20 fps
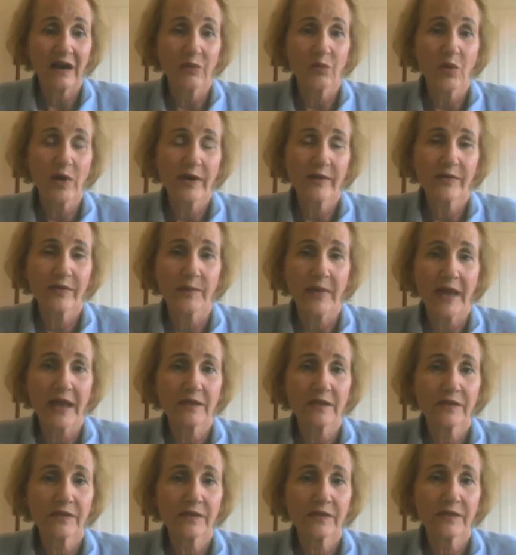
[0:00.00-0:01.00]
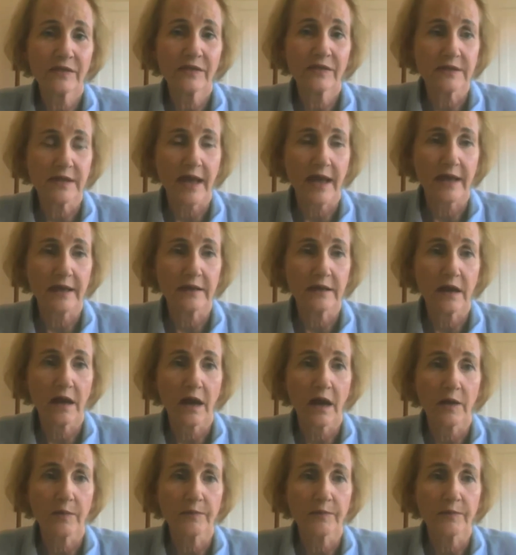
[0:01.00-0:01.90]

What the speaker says: One of the main things that